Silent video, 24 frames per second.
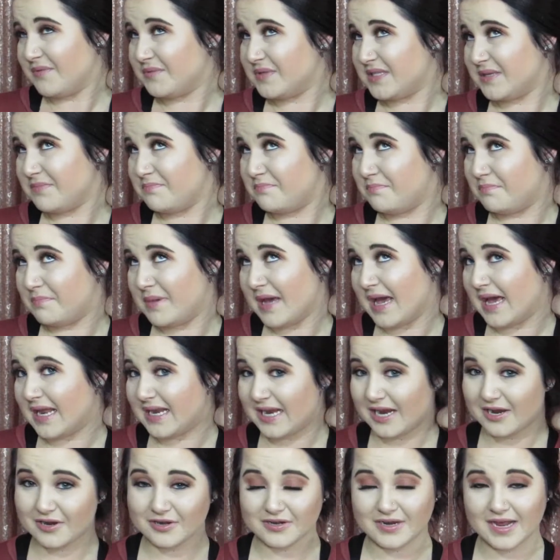was a bad
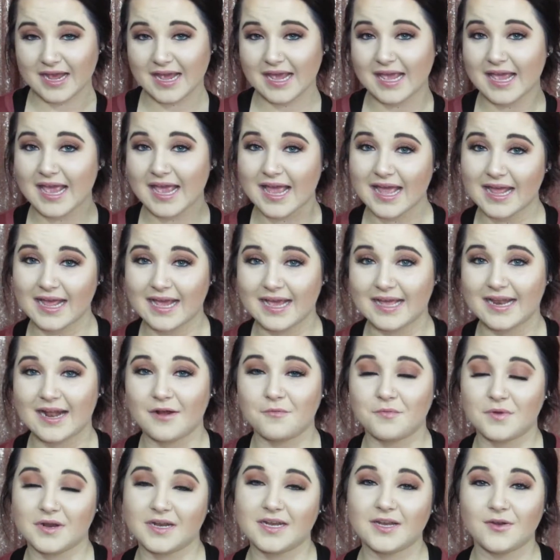hair day and I
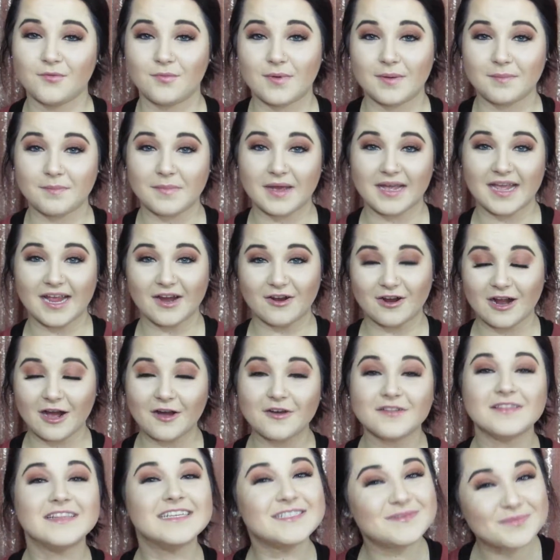wanted to rip my hair
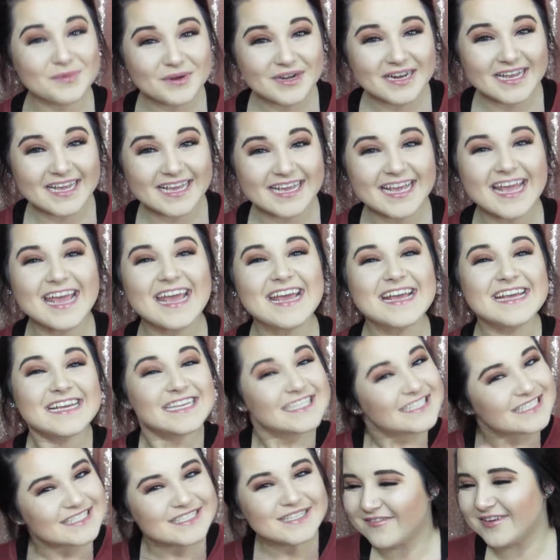out this morning. So
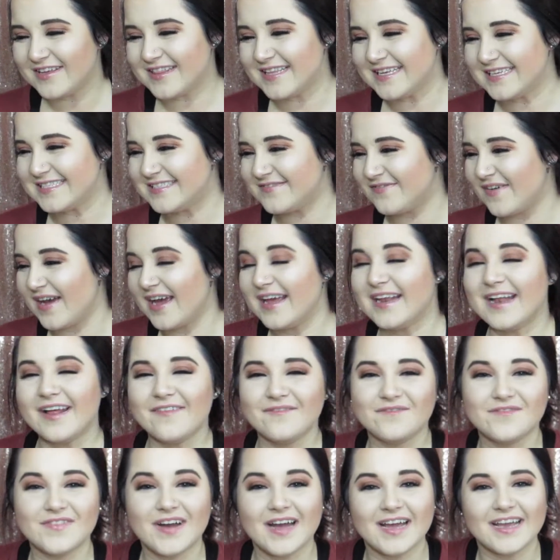everything's fine.
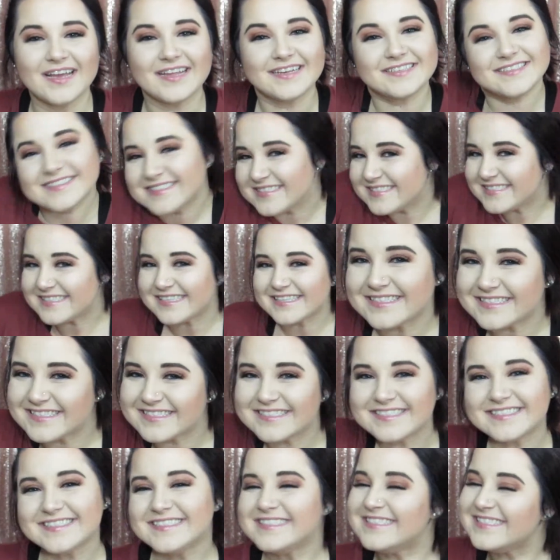I'm fine.
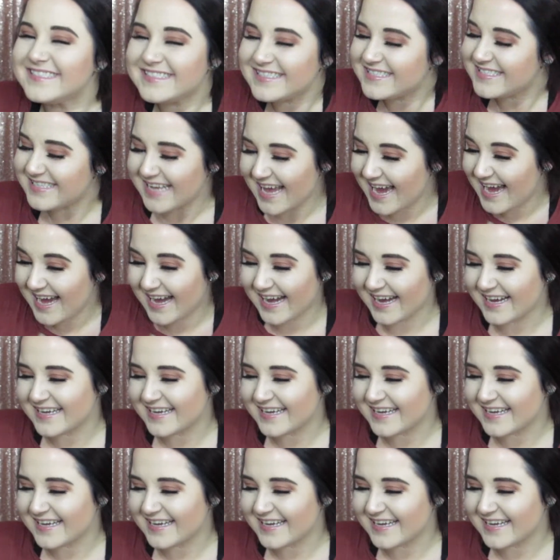Yeah.